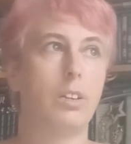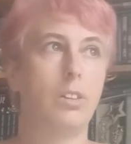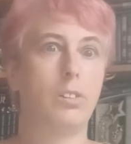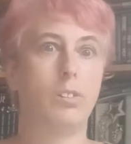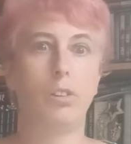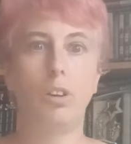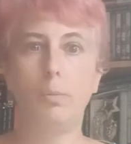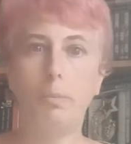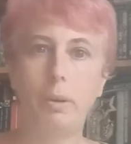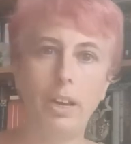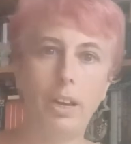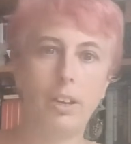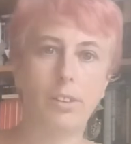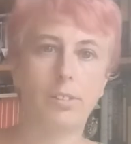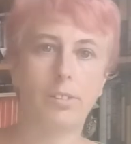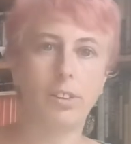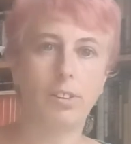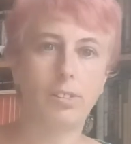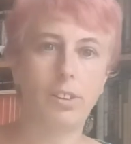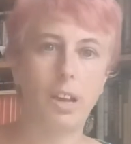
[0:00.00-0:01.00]
two meetings
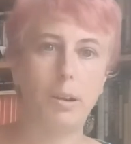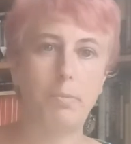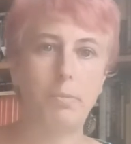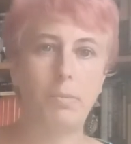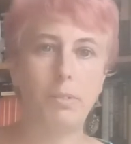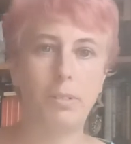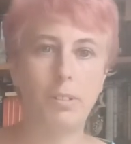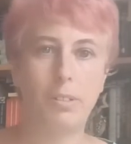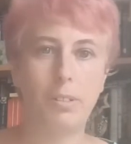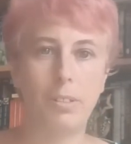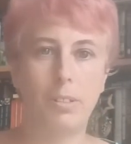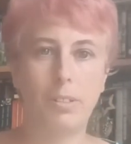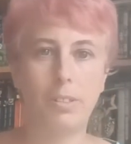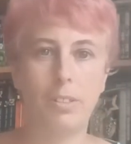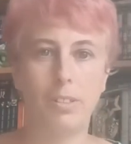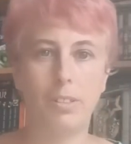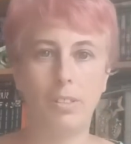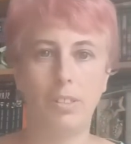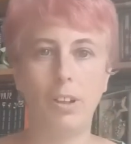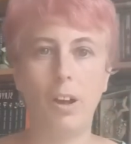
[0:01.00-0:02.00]
on the same
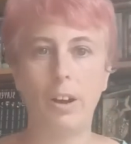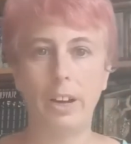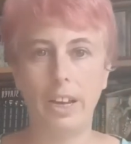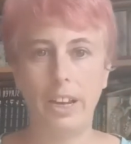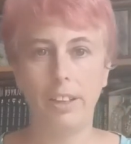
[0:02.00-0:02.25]
night